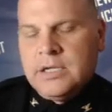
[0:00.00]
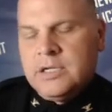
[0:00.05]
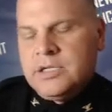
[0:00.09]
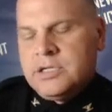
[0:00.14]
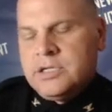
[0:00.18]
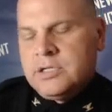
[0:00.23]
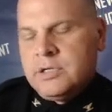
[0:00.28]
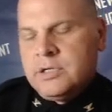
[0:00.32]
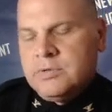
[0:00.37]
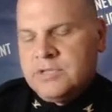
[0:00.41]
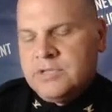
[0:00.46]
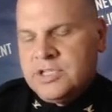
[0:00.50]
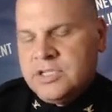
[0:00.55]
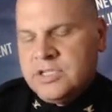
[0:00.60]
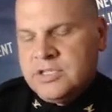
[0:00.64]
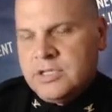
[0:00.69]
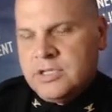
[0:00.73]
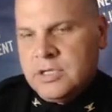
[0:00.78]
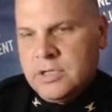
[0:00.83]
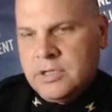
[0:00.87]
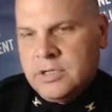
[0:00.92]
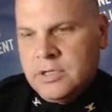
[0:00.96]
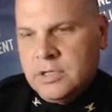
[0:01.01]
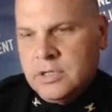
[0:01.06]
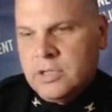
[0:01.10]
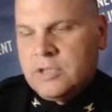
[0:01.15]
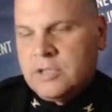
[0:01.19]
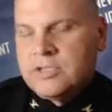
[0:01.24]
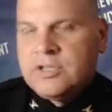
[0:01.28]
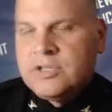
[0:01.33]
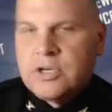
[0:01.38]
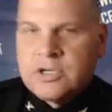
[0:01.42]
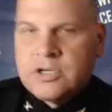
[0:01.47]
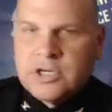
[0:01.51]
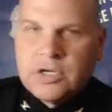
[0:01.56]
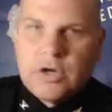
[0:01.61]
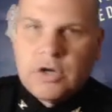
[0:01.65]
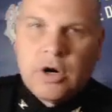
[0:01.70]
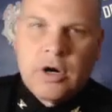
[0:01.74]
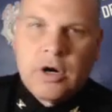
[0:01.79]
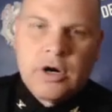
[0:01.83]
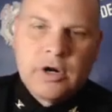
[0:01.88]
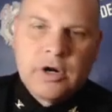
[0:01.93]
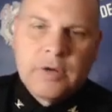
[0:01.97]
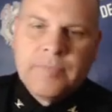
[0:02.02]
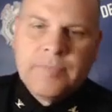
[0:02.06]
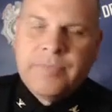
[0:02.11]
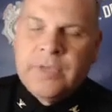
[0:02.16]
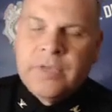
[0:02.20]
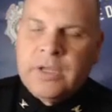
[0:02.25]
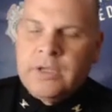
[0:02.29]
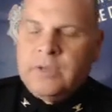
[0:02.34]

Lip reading: it was just a Sergeant Carter.